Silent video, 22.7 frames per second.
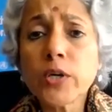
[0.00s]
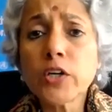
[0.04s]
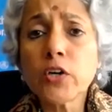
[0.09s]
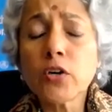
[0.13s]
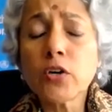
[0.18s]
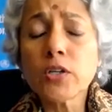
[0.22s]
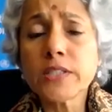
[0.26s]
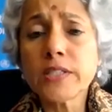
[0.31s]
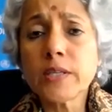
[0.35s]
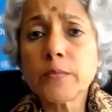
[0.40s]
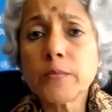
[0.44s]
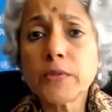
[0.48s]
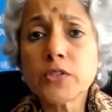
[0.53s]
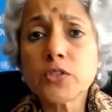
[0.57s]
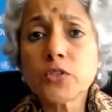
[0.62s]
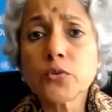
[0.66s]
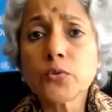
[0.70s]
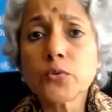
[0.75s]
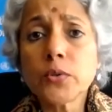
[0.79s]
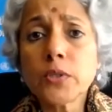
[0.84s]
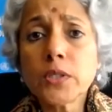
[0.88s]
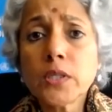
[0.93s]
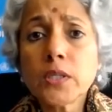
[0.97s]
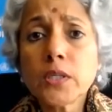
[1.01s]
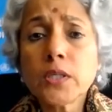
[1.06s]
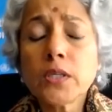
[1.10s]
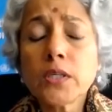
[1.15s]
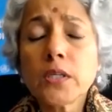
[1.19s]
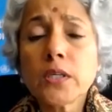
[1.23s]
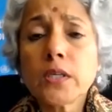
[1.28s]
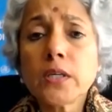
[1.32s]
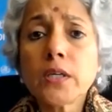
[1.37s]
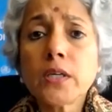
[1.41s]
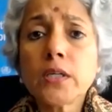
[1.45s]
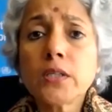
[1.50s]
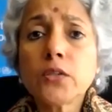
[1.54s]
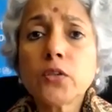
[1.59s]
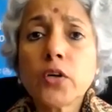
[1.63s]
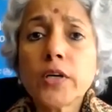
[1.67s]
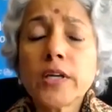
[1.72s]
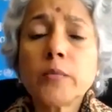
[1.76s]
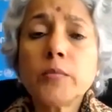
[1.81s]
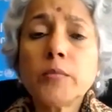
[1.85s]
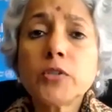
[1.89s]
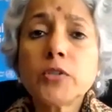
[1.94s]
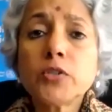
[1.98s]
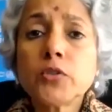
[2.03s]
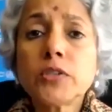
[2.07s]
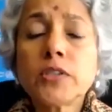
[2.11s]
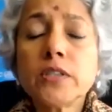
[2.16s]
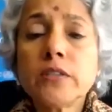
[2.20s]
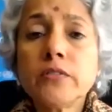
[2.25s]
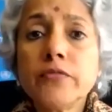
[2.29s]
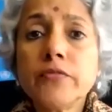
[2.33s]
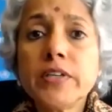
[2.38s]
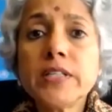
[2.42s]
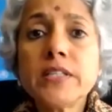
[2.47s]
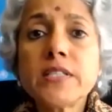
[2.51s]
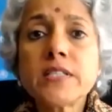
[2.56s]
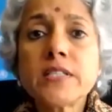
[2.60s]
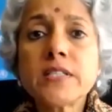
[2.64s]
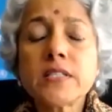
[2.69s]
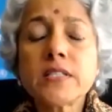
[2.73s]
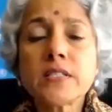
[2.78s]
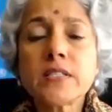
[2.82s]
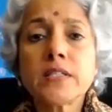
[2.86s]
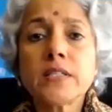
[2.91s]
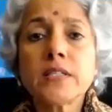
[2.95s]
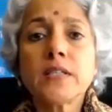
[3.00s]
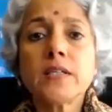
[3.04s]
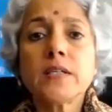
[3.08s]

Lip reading: we're not able to convince,